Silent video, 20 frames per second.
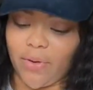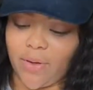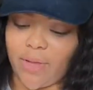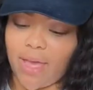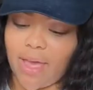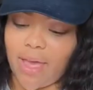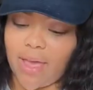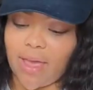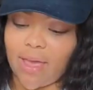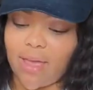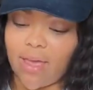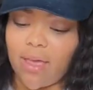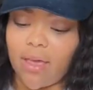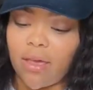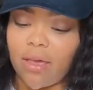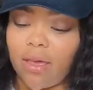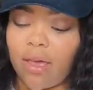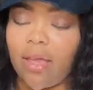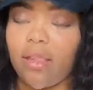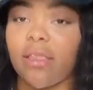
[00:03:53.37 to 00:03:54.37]
okay?
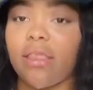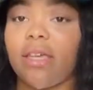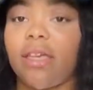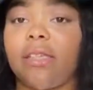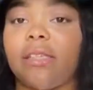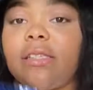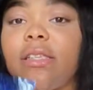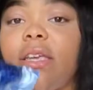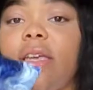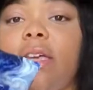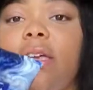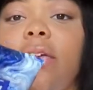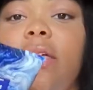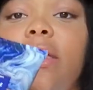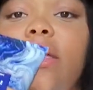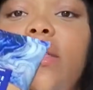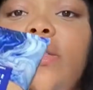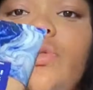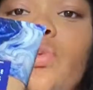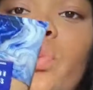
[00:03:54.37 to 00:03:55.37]
And this
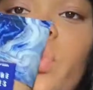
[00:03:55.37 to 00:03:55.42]
is